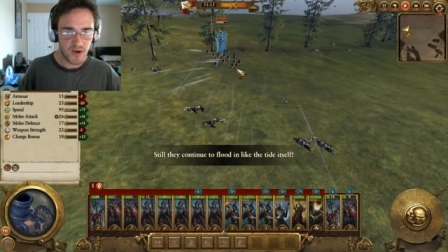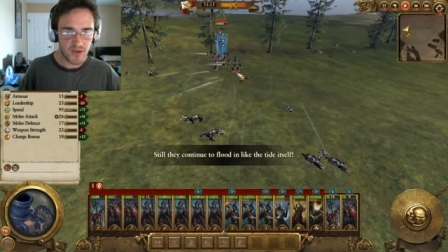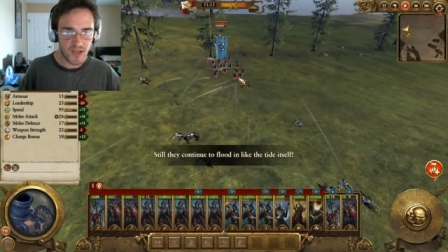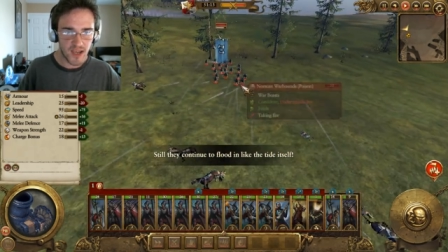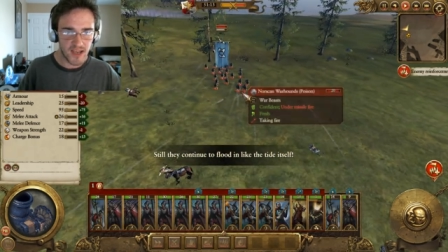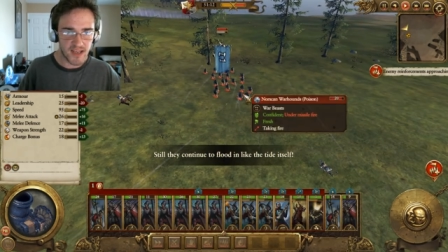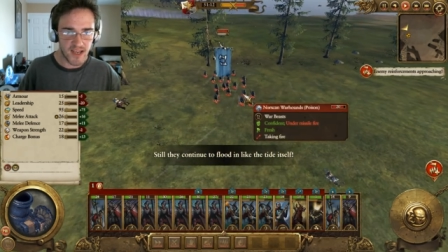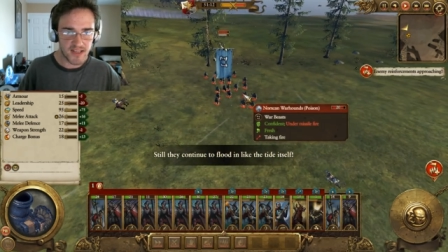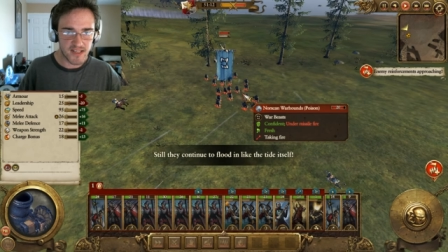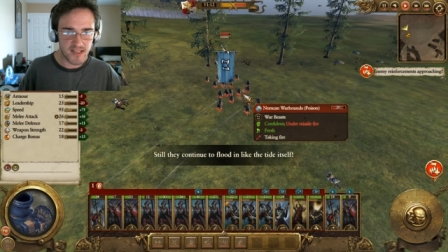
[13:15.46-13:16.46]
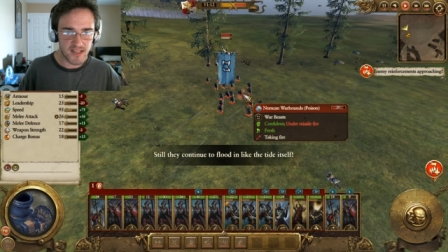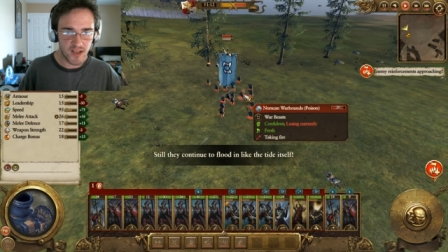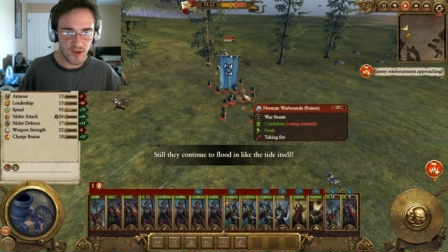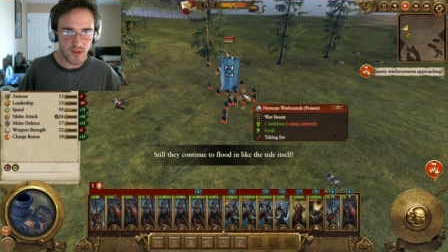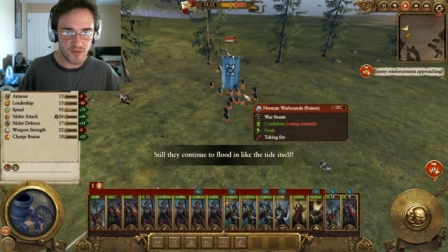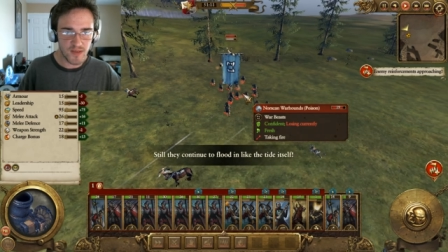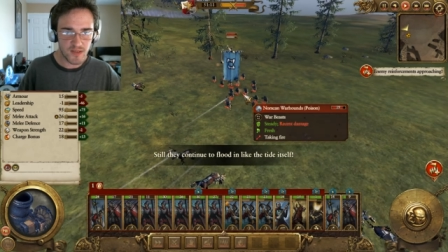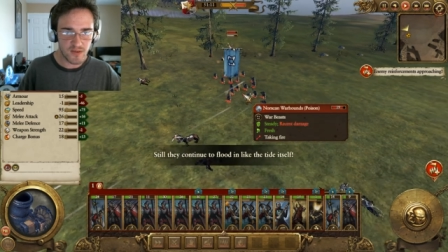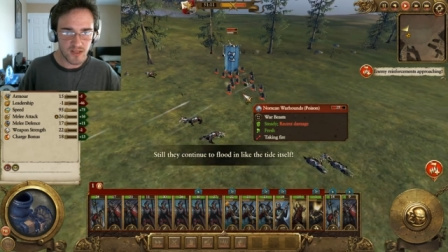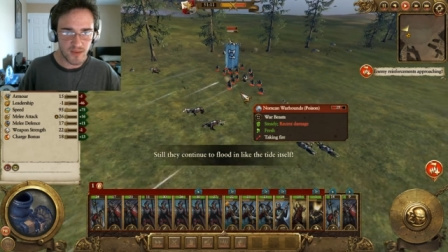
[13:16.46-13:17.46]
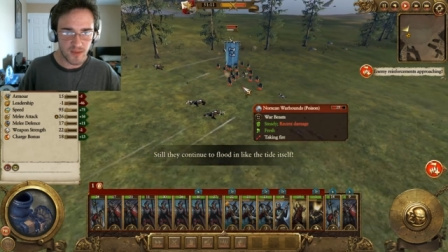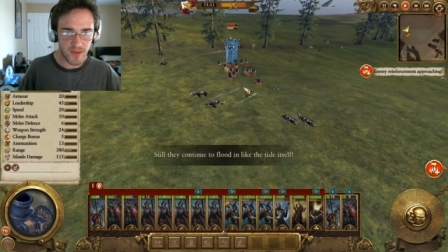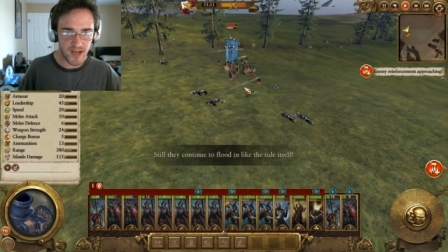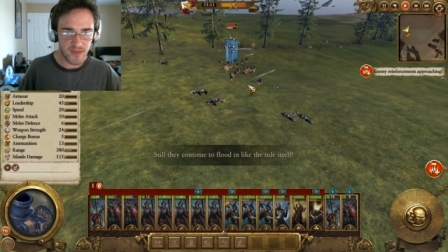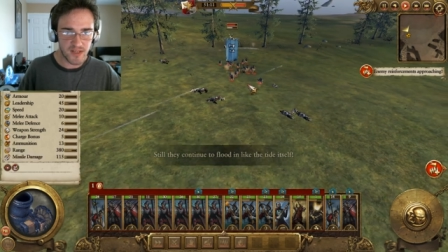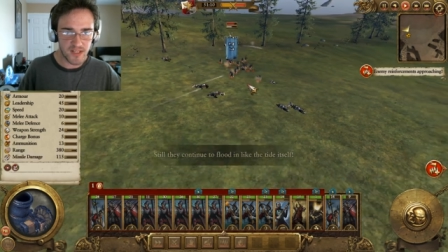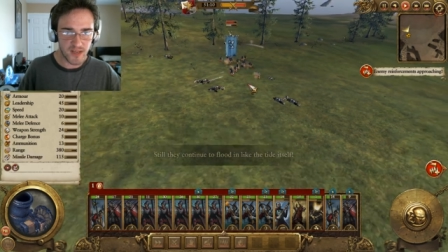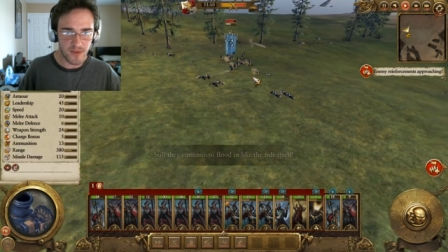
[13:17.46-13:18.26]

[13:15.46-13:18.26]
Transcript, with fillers: Okay, yes. See all those missiles coming at my enemies?